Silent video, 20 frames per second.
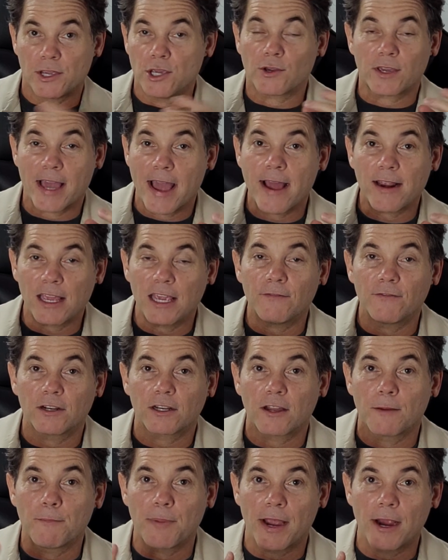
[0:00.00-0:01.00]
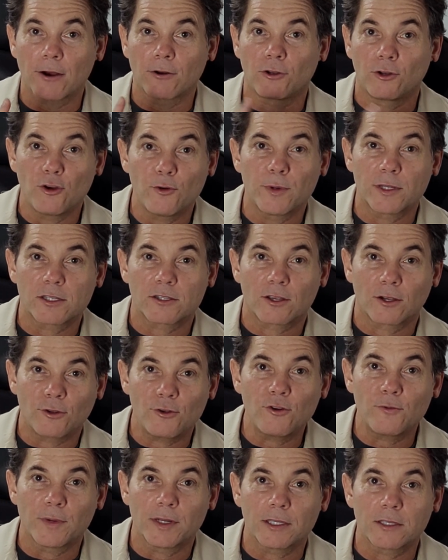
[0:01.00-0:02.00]
But you can't even compare lumens to
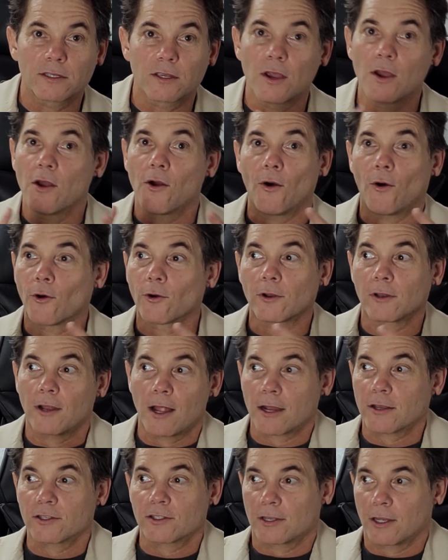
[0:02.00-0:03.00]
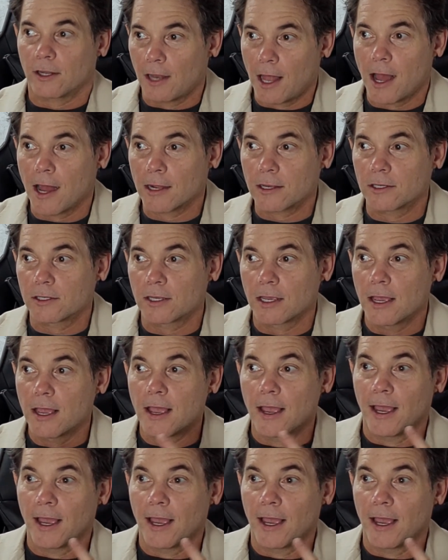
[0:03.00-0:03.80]
lumens or lux to lux.